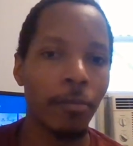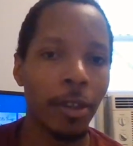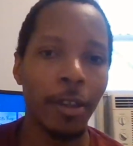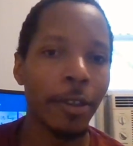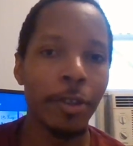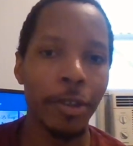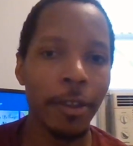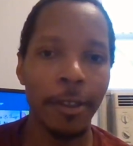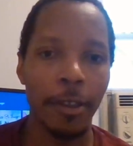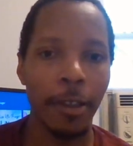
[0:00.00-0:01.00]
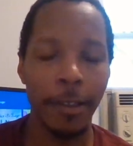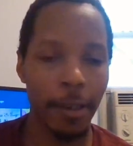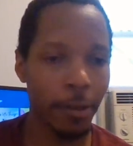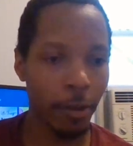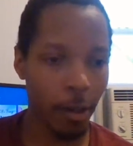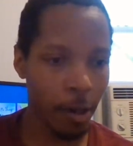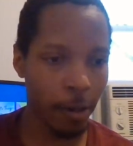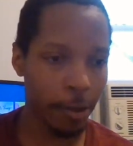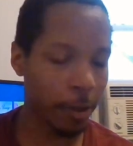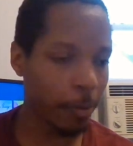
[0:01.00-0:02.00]
you shouldn't just let down your
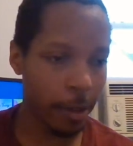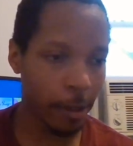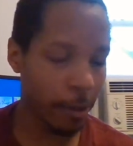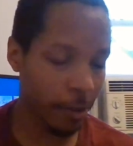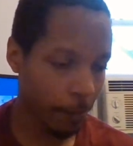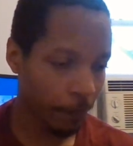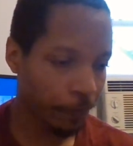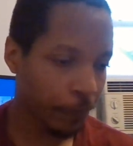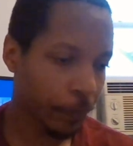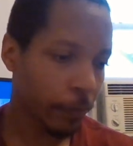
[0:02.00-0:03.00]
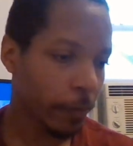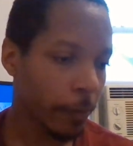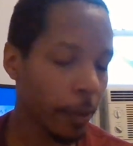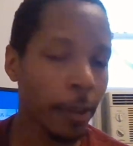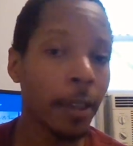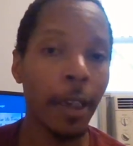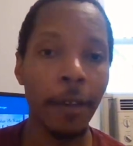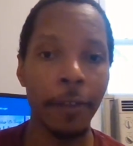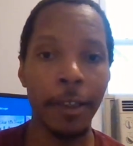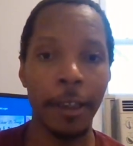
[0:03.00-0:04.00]
guard just because
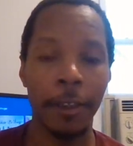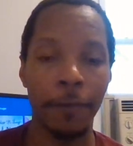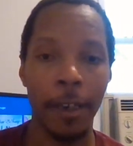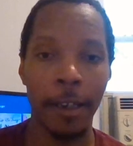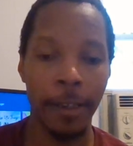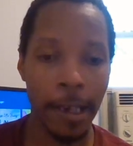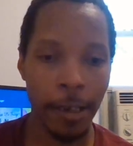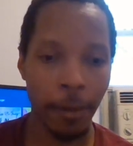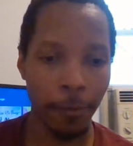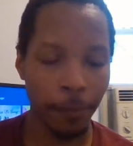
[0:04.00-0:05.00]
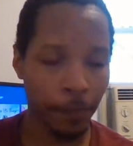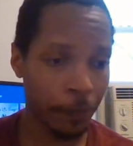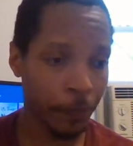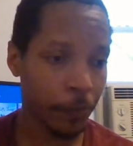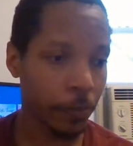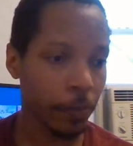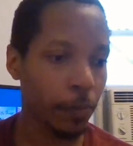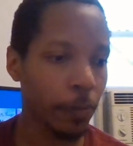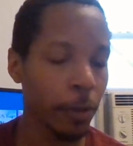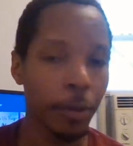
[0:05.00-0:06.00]
everything is fine now.
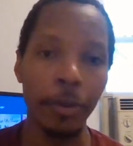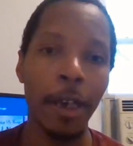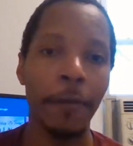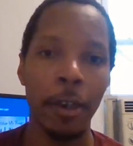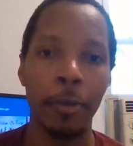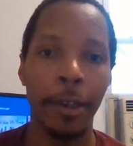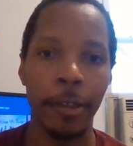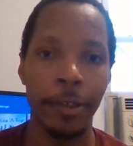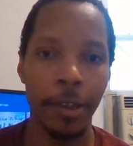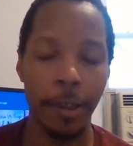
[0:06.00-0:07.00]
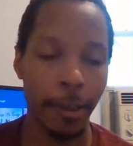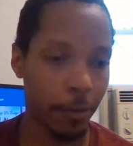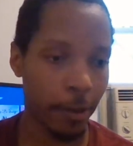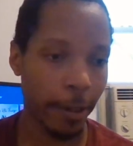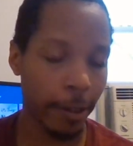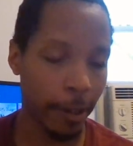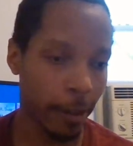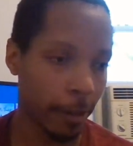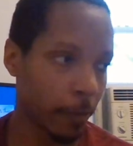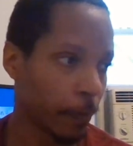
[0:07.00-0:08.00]
You never know when they're going to sit there and strike
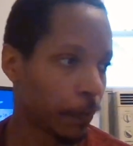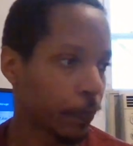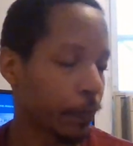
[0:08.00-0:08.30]
again.